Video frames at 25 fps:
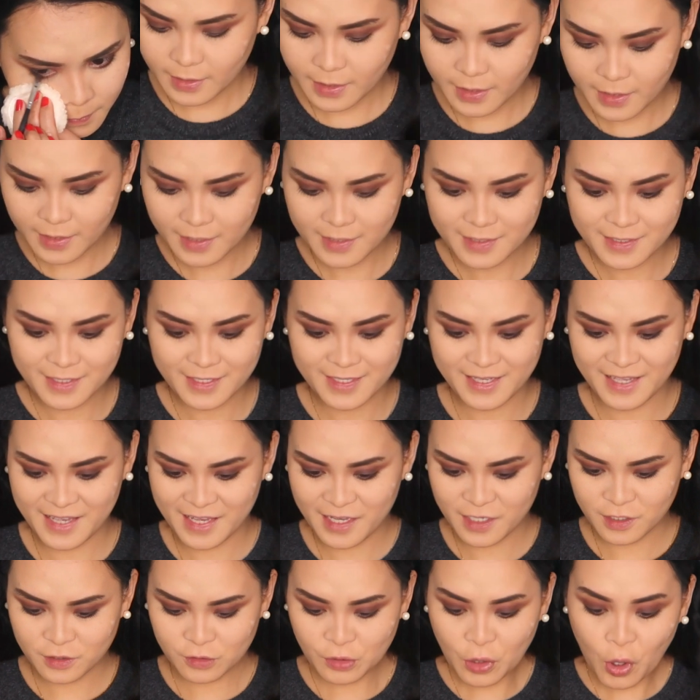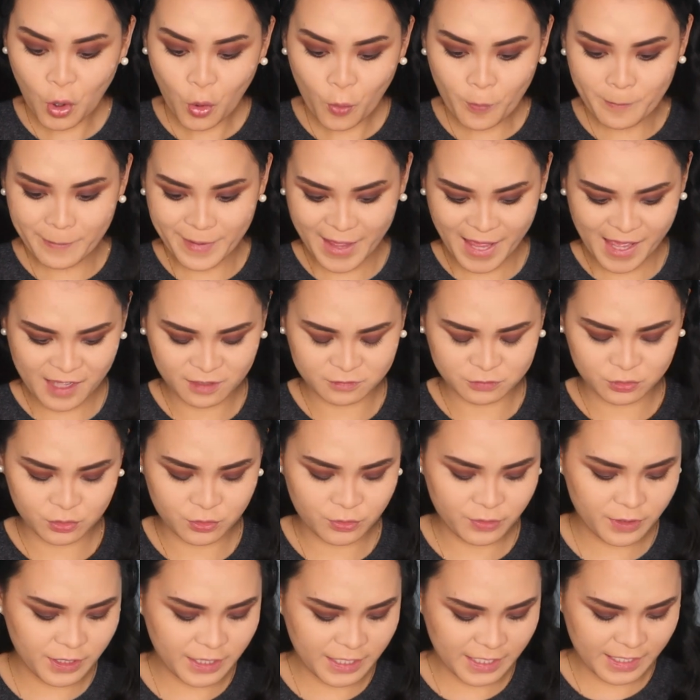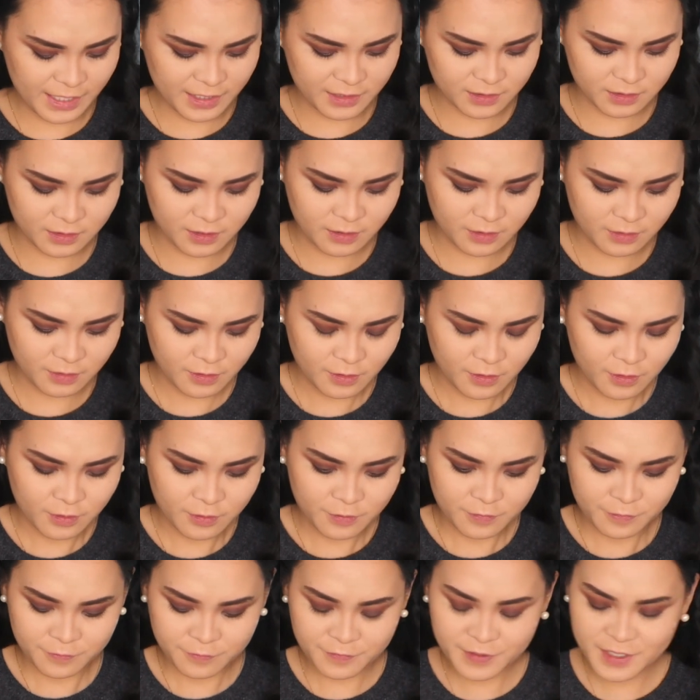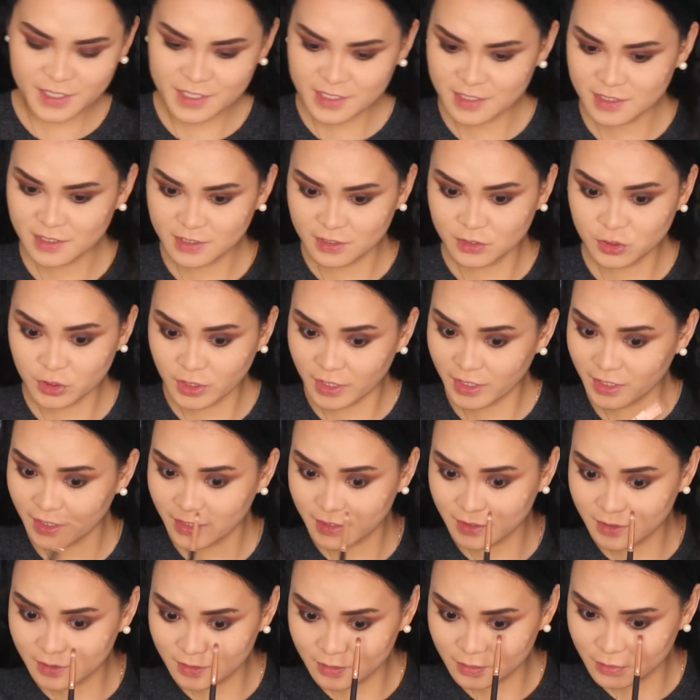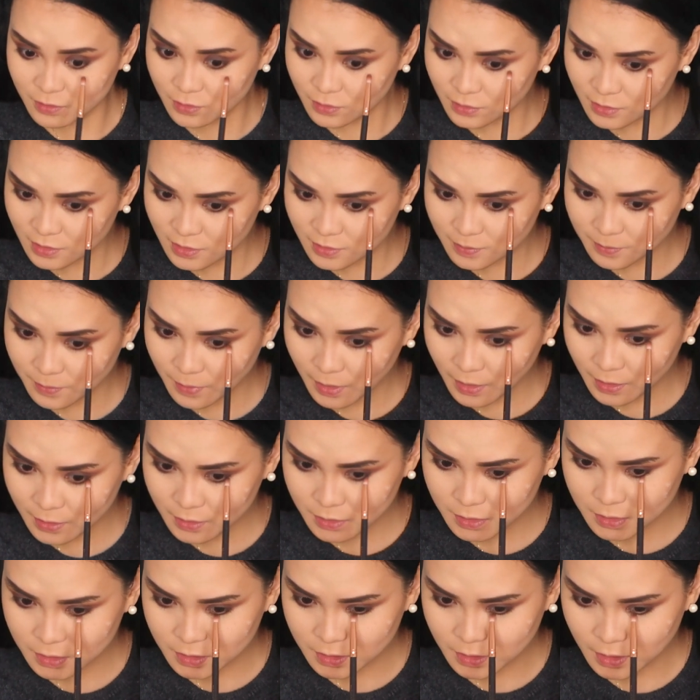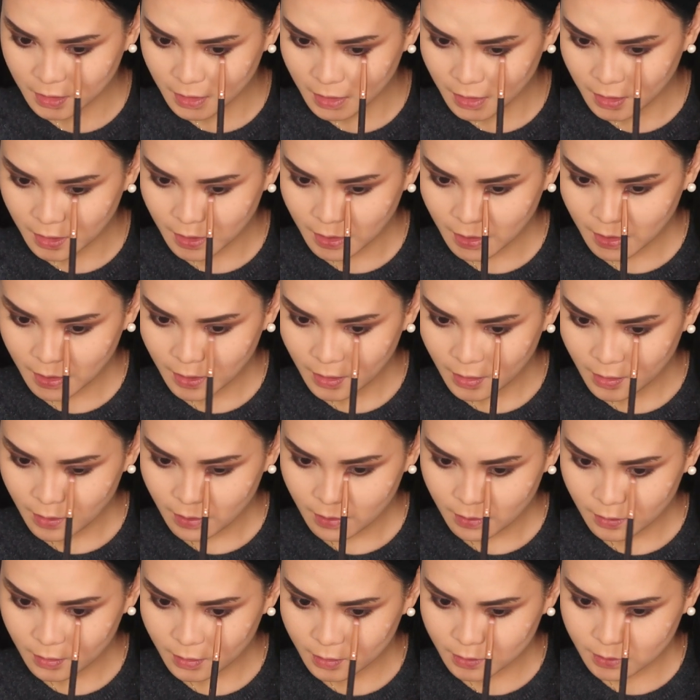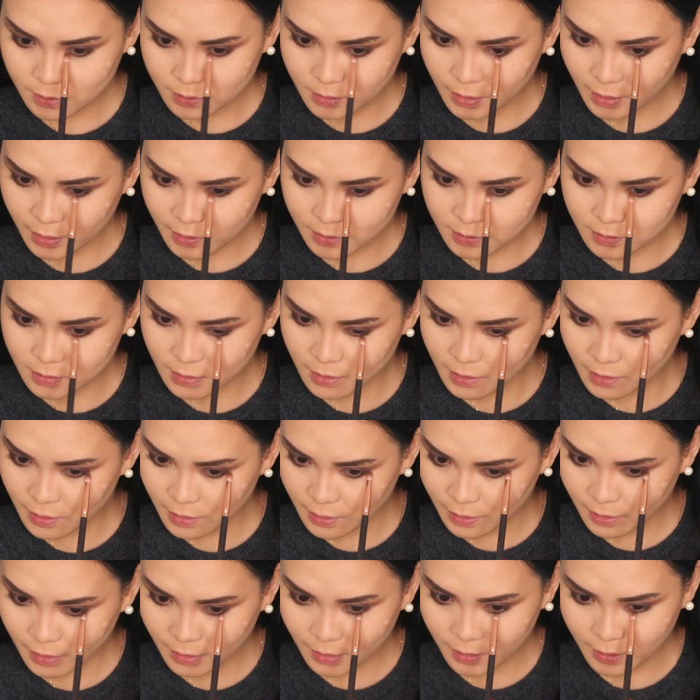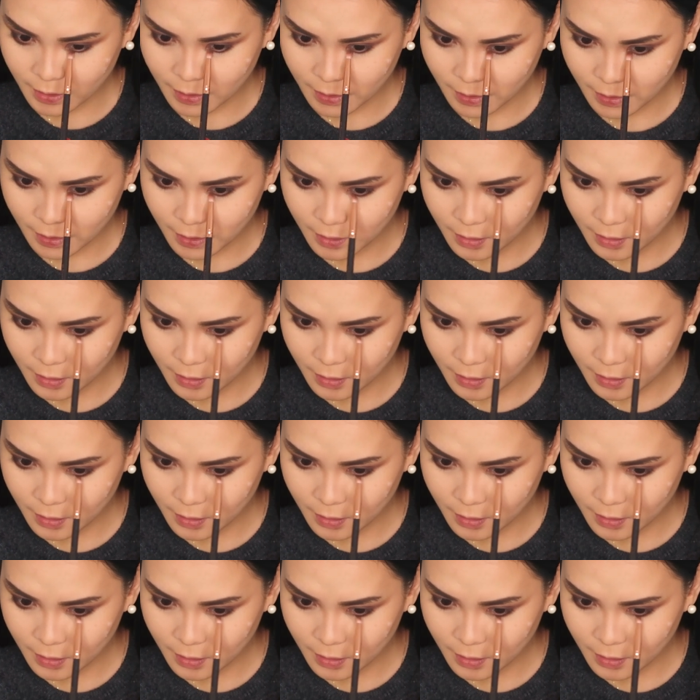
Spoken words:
And again, go back to that first shade to smudge it right here.